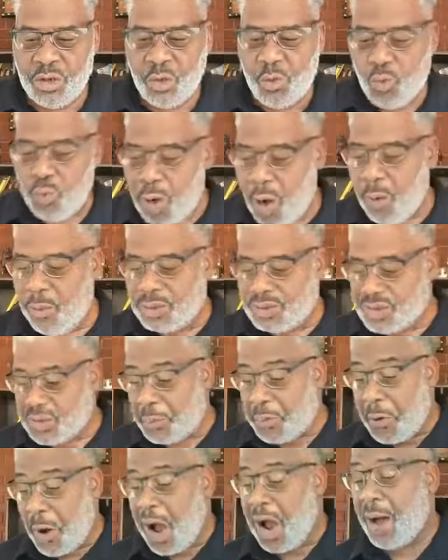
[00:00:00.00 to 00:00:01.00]
What was the
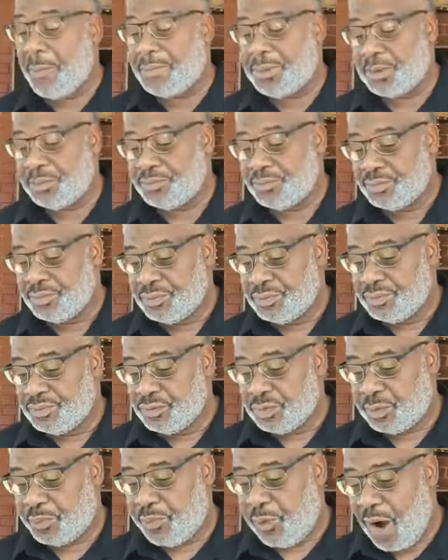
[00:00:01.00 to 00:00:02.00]
problem?
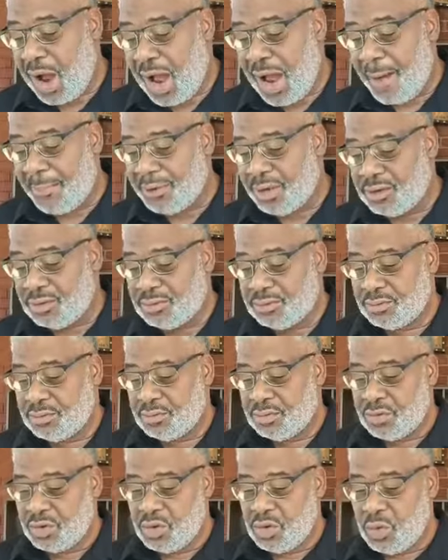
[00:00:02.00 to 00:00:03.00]
The problem
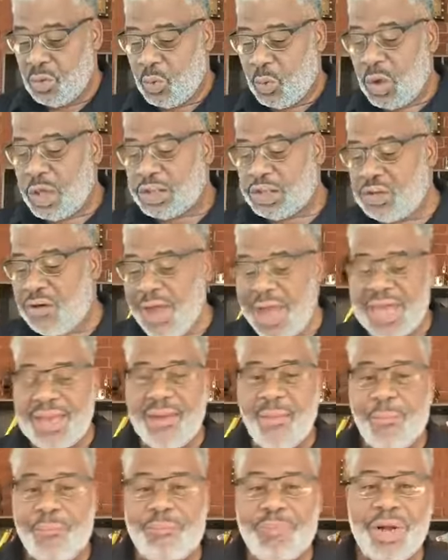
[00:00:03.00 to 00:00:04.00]
was you had
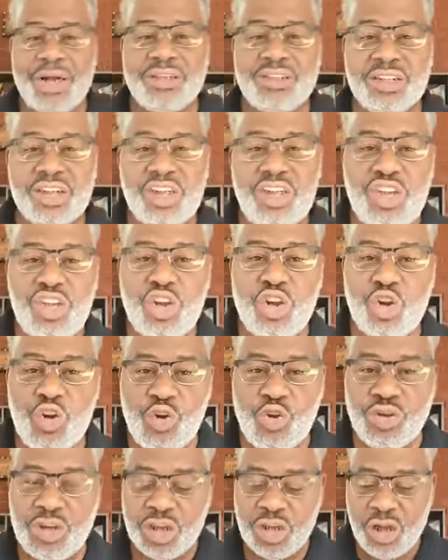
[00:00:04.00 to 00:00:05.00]
a
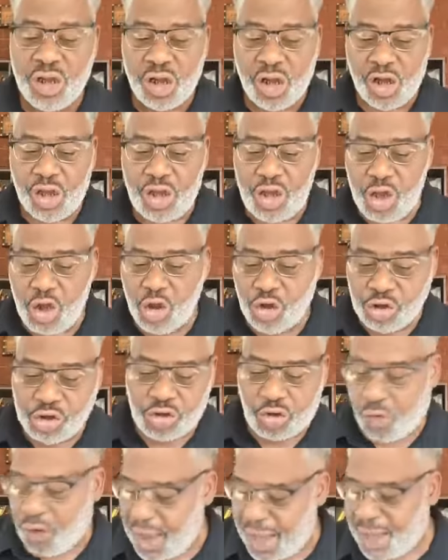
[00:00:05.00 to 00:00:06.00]
huge
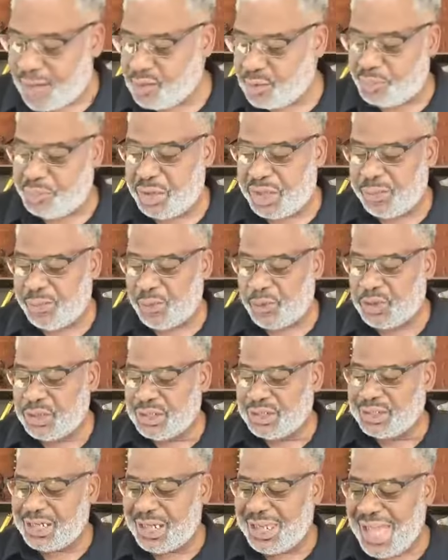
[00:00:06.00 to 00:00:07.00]
crowd of people
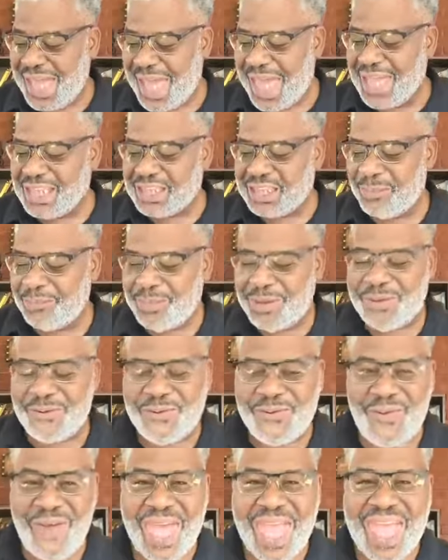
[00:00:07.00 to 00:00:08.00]
that had to be
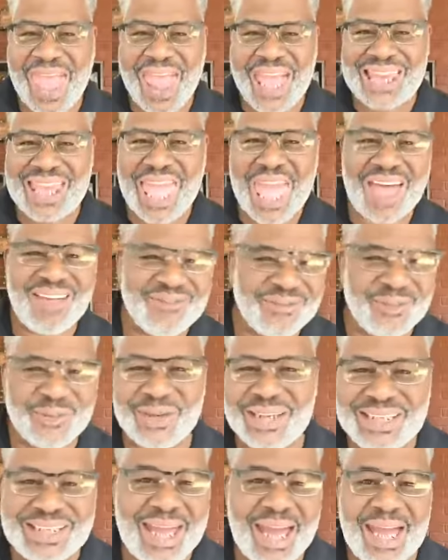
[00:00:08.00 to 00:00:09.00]
fed
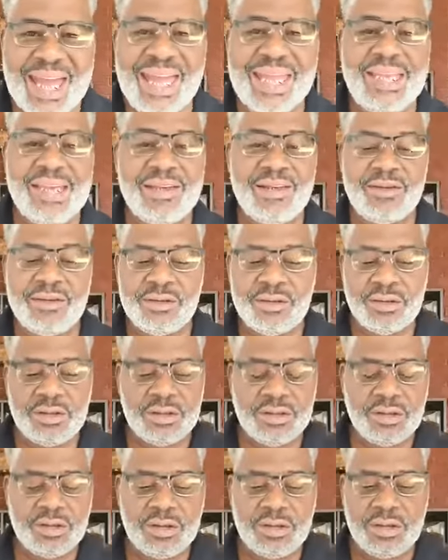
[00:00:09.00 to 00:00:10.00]
every day.
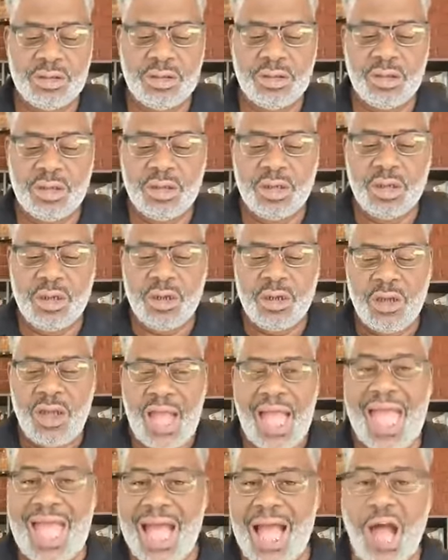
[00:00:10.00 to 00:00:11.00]

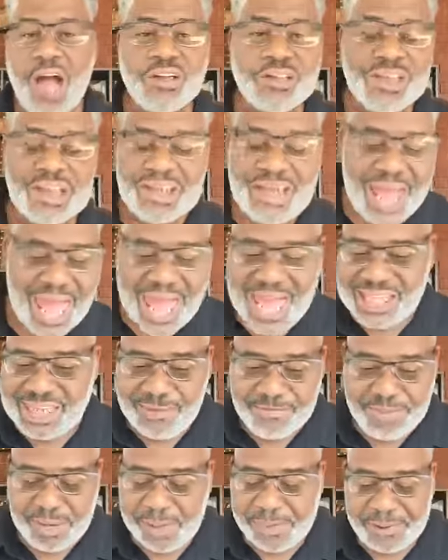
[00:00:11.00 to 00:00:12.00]
Housing had to
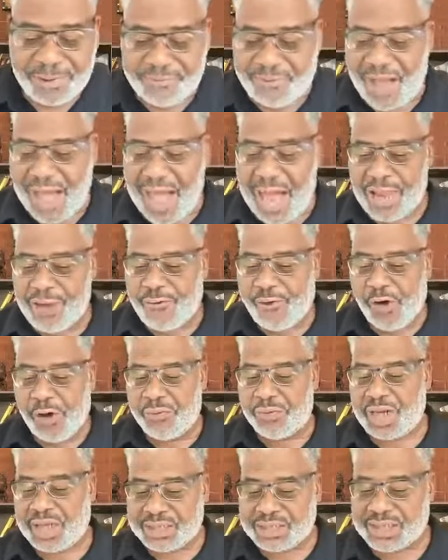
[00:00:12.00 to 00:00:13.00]
be provided for them
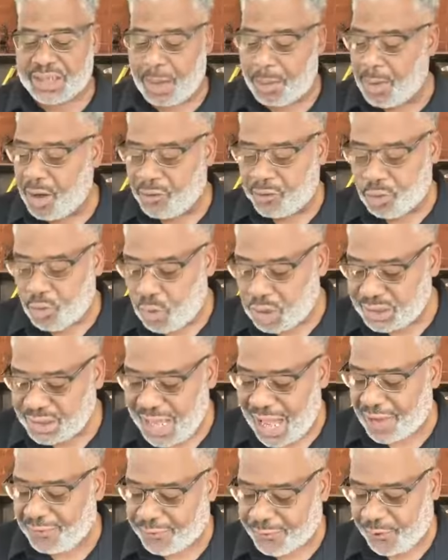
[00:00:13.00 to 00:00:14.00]
because some of them were
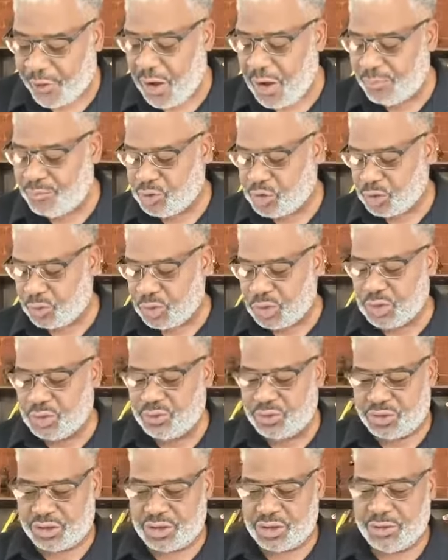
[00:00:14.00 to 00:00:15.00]
not from
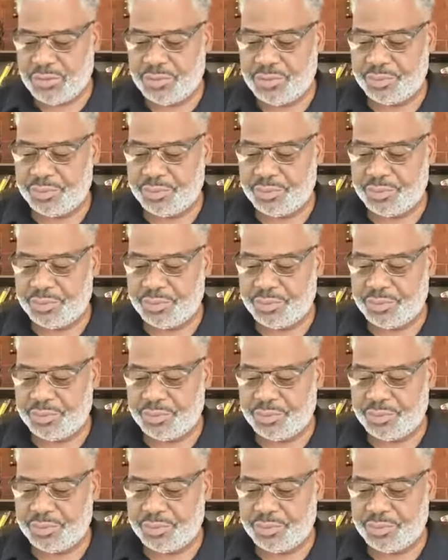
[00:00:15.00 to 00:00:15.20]
Jerusalem.